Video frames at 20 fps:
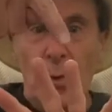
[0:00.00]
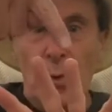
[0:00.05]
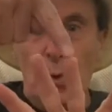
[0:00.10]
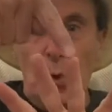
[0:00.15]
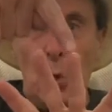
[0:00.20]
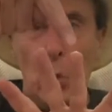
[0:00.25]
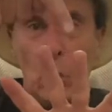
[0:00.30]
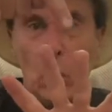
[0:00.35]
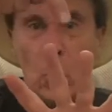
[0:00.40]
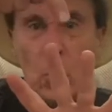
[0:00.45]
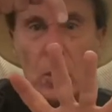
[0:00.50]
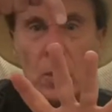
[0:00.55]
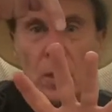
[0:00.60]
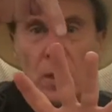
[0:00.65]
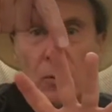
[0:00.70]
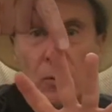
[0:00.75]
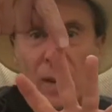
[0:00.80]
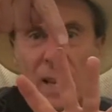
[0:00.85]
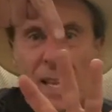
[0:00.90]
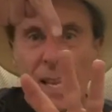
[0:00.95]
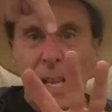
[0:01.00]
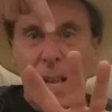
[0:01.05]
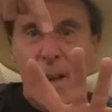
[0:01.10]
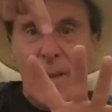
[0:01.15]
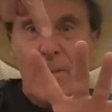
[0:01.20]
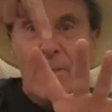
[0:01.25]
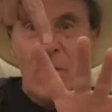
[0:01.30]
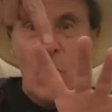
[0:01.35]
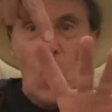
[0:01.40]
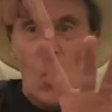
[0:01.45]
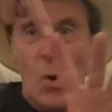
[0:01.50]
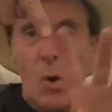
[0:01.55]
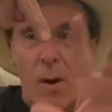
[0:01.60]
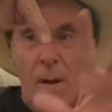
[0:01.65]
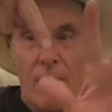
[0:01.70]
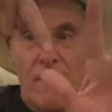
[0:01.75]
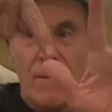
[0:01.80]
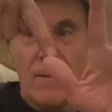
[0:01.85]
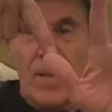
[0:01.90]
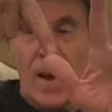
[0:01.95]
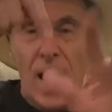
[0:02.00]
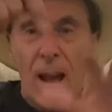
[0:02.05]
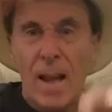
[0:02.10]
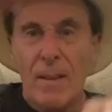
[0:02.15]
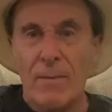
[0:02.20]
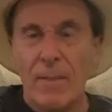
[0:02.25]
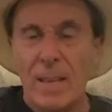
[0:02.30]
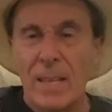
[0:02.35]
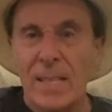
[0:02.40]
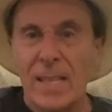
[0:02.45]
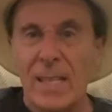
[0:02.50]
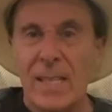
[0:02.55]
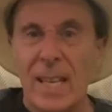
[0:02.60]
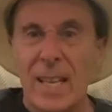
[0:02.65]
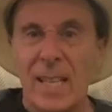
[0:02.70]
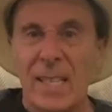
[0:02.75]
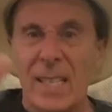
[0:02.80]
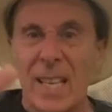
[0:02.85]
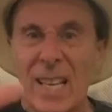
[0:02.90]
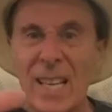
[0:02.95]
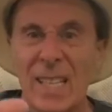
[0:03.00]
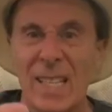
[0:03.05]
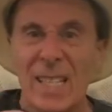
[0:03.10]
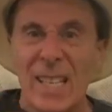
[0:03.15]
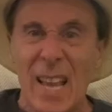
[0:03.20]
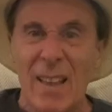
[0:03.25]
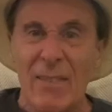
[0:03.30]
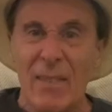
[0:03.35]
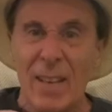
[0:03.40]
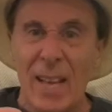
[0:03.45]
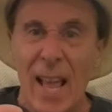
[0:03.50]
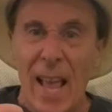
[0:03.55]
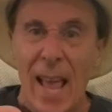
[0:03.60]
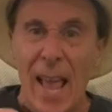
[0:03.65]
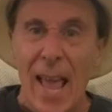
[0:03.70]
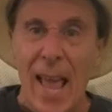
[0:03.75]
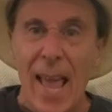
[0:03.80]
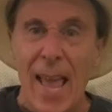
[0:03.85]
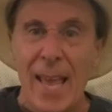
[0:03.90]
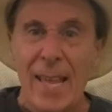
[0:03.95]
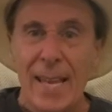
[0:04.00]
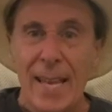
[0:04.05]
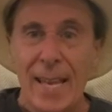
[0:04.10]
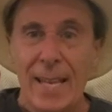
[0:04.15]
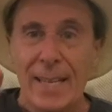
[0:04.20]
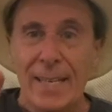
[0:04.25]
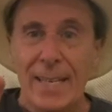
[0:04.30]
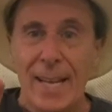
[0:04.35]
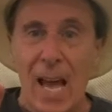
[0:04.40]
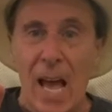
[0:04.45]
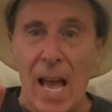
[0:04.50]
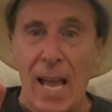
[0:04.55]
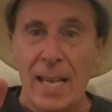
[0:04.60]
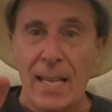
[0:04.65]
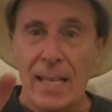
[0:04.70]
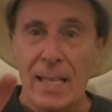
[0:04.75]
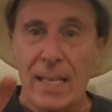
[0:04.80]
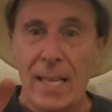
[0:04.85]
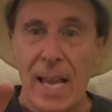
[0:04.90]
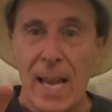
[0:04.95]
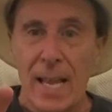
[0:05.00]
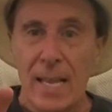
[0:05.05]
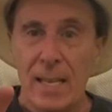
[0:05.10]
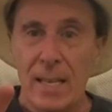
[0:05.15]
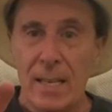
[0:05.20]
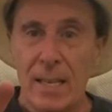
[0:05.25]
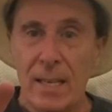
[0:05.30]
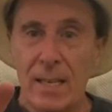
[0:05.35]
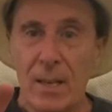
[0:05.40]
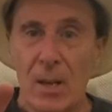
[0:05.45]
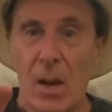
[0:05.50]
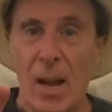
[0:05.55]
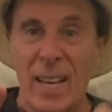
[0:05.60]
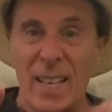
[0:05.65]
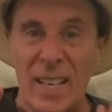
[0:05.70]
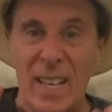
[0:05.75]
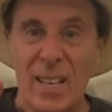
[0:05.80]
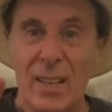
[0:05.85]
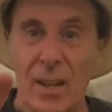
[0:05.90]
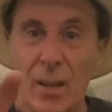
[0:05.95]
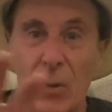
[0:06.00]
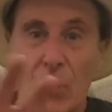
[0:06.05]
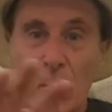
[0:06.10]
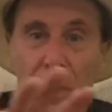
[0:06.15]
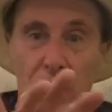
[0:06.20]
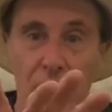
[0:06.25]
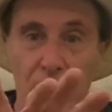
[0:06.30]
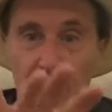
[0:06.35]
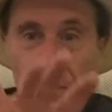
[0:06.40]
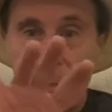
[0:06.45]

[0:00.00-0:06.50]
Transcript: 2, 3, 4, 5, 6, 7, 8, 9, 10. I need another one.